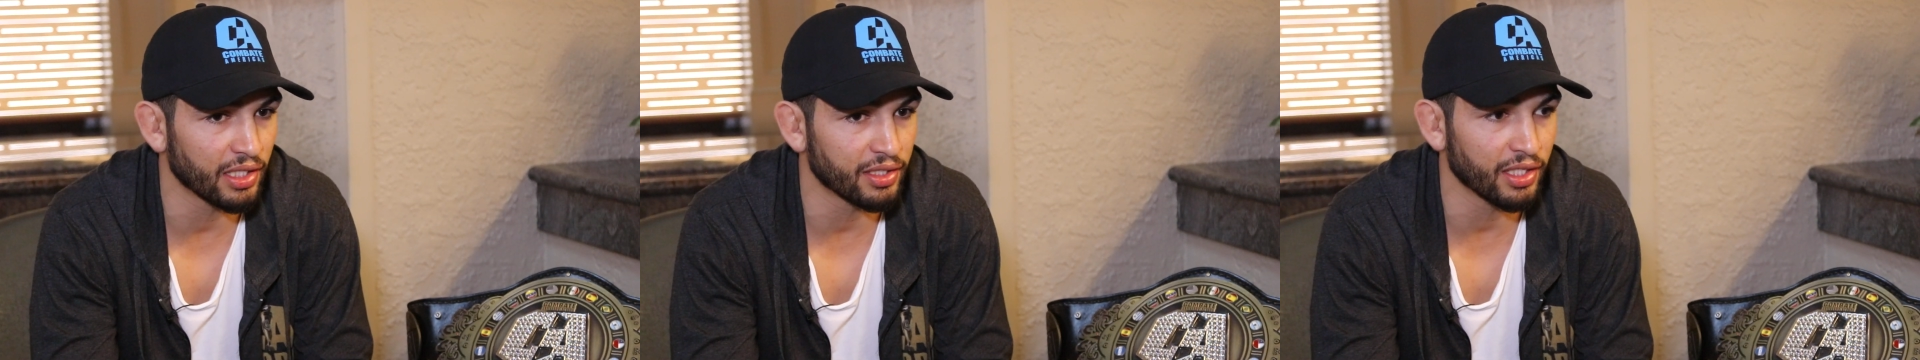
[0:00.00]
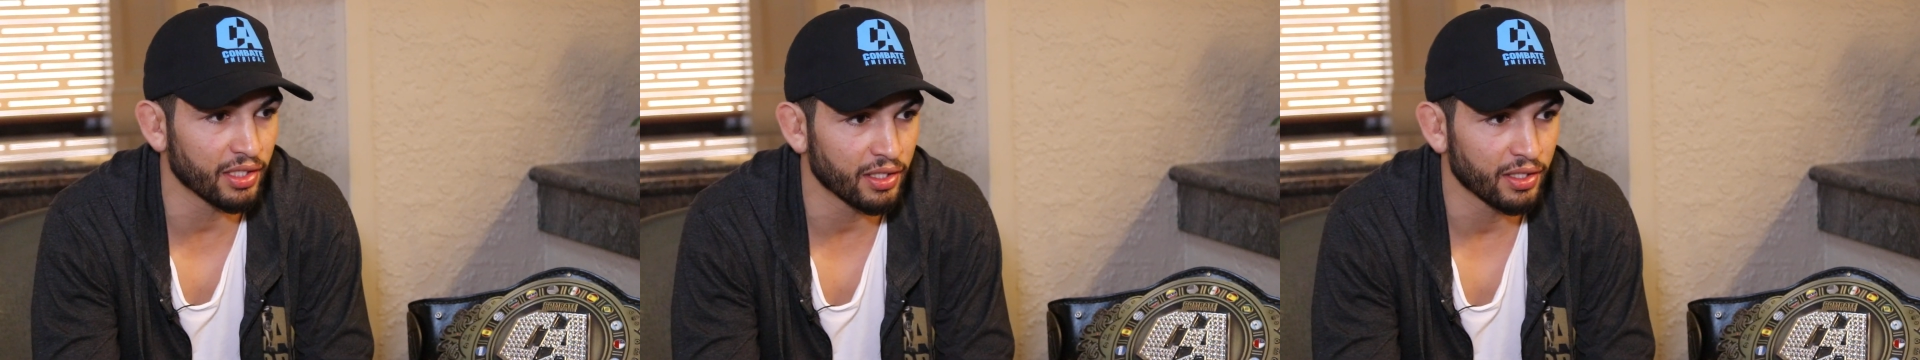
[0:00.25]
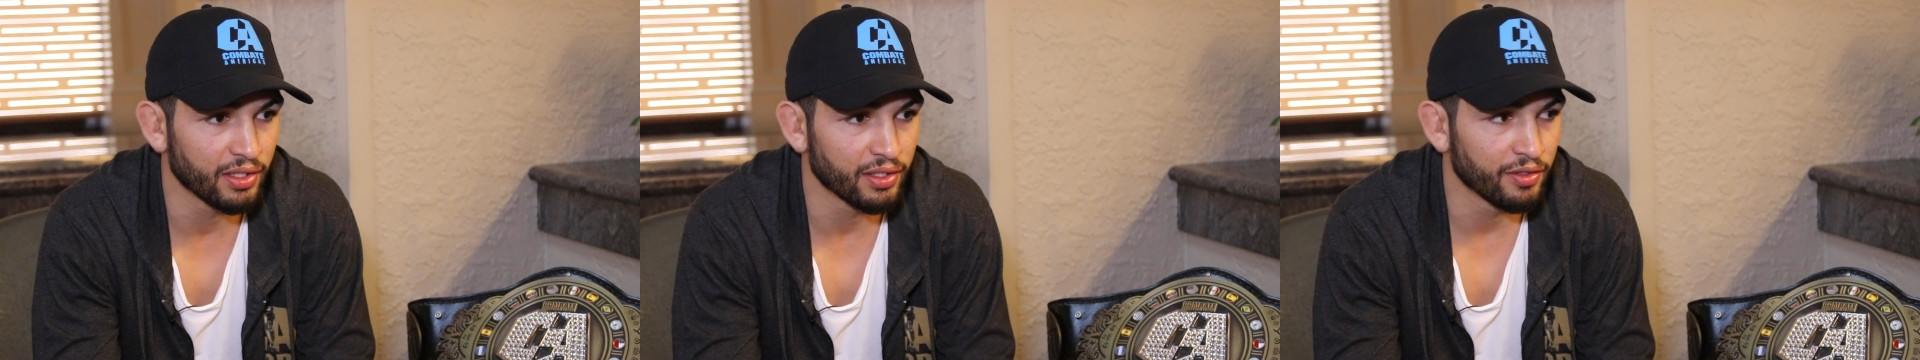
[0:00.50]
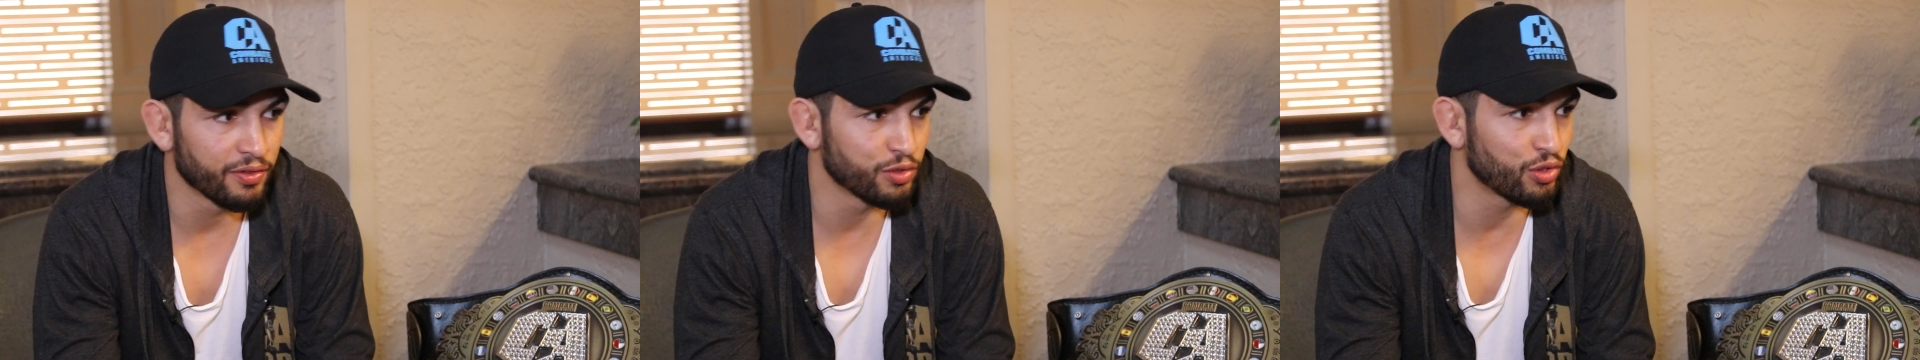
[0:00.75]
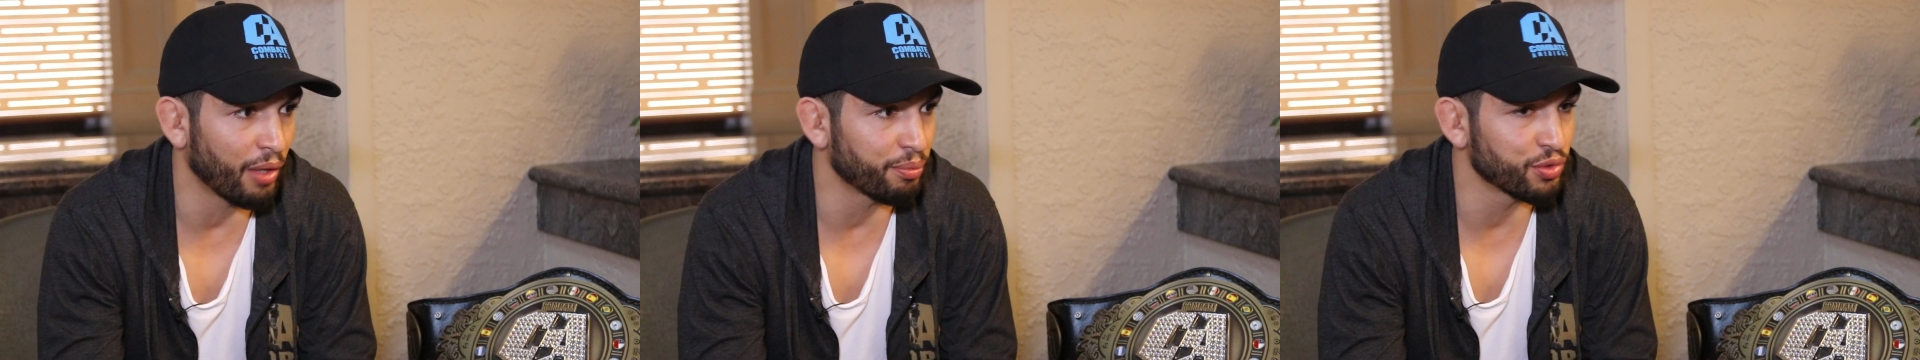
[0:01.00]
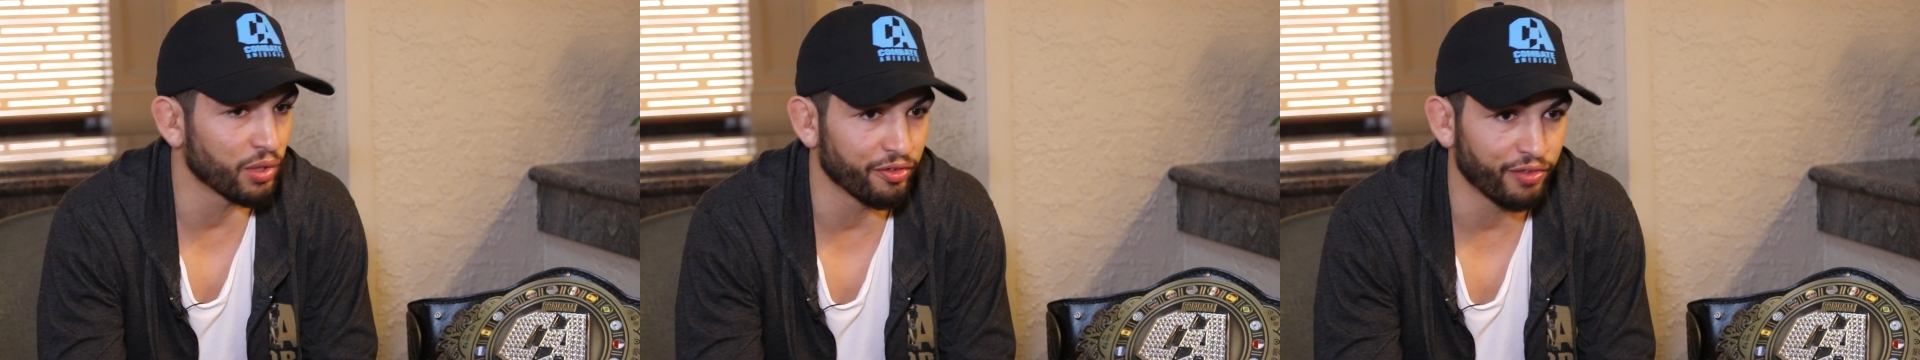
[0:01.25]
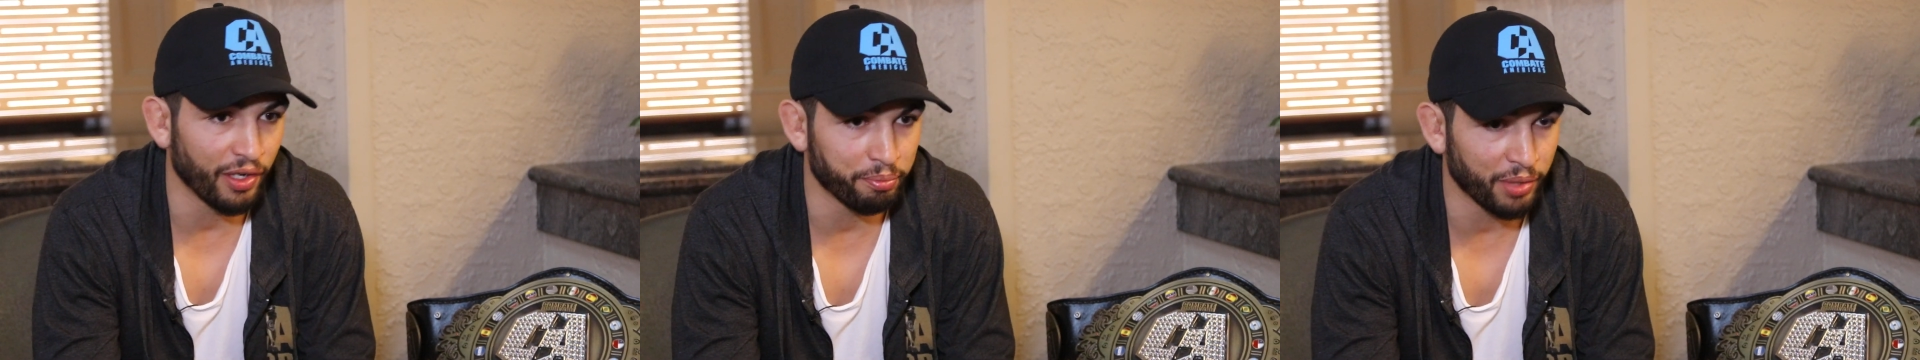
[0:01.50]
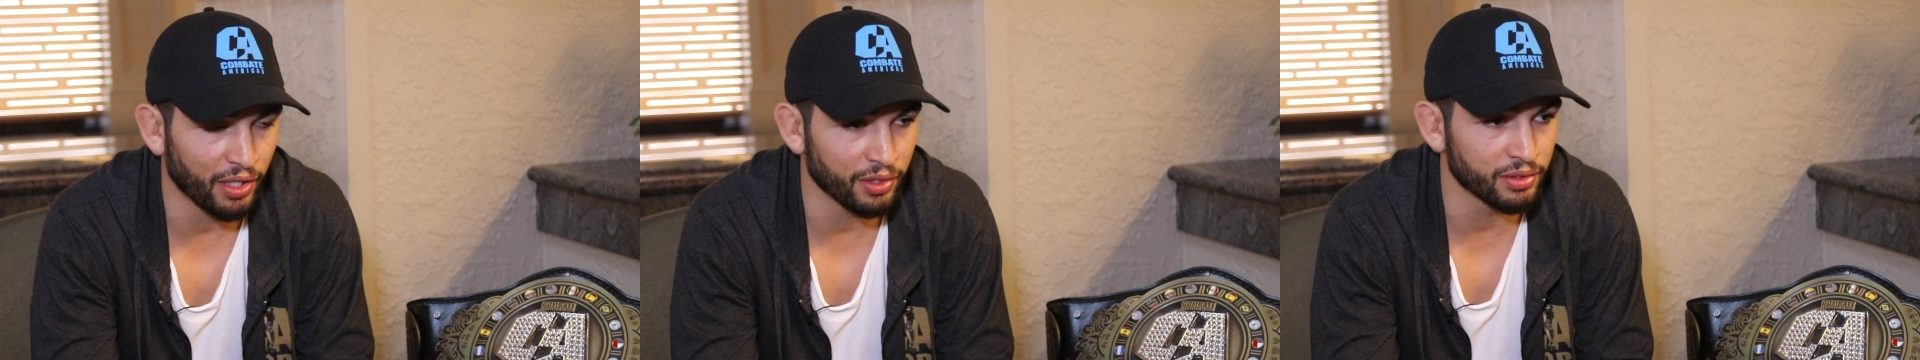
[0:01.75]
I think dropped 25
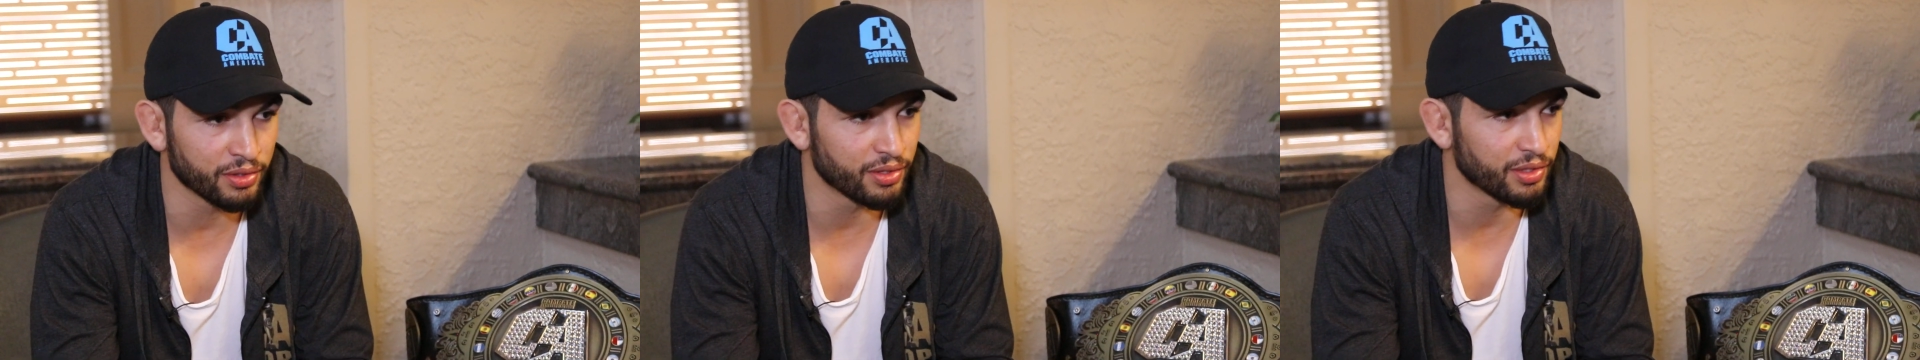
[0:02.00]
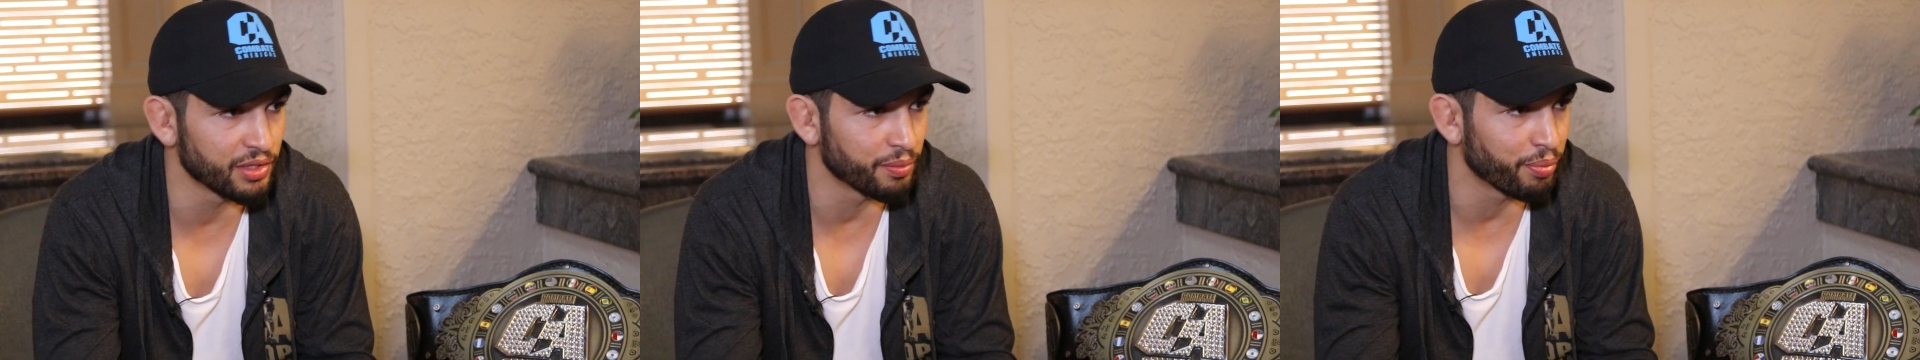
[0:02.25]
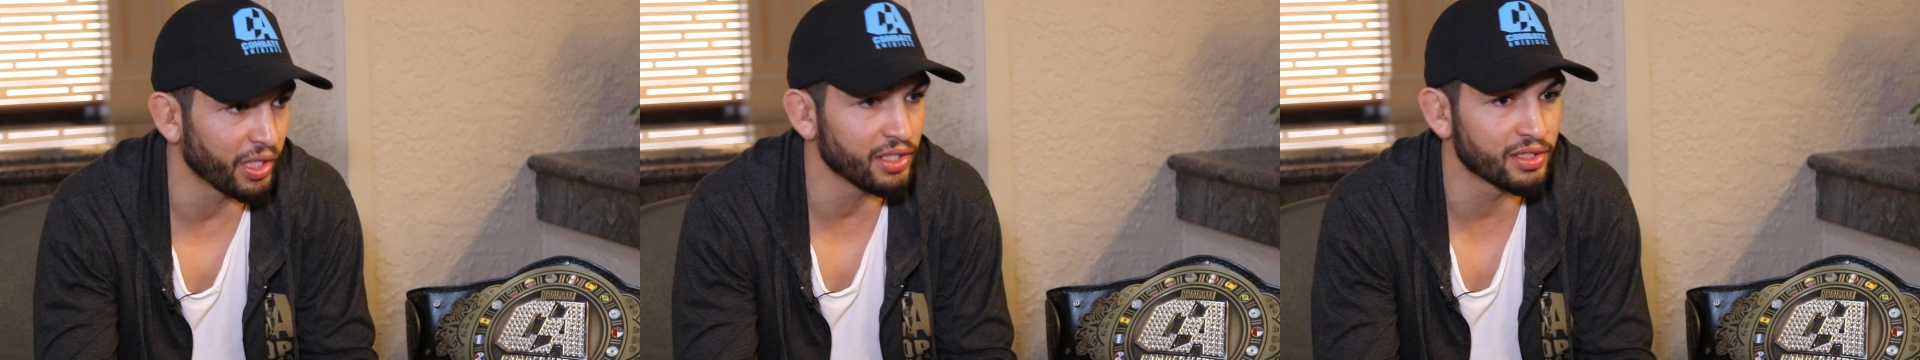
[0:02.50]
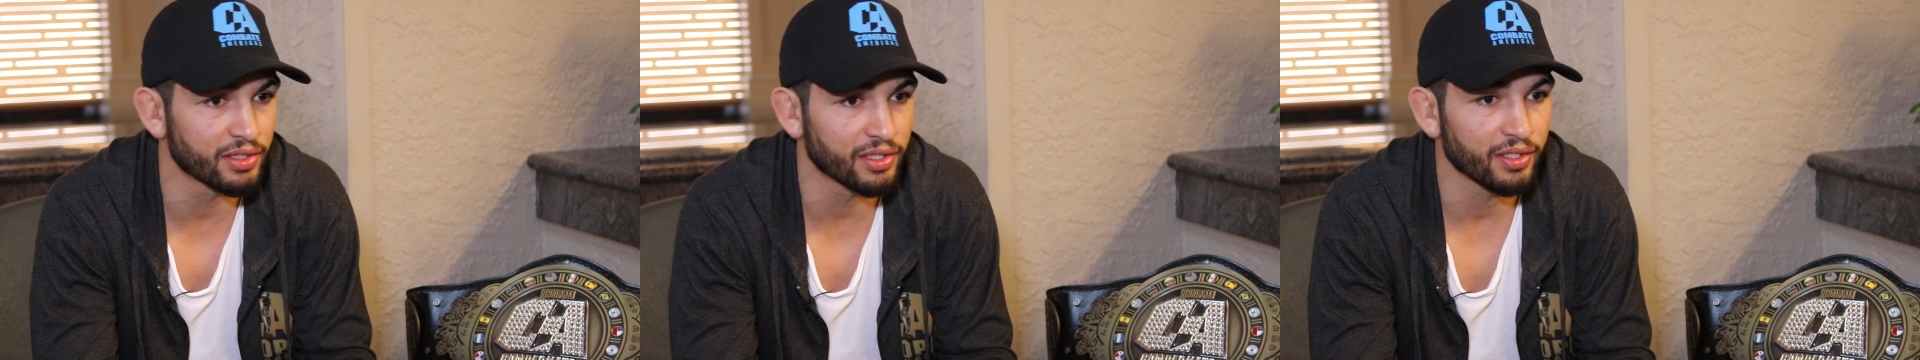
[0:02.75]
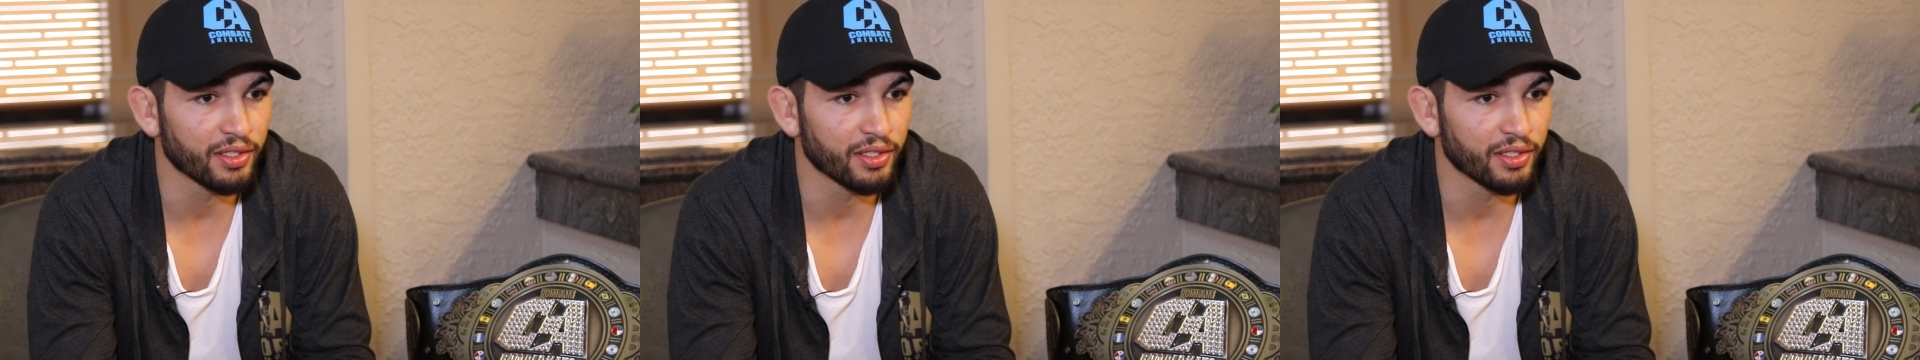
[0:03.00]
pounds. He's a beast.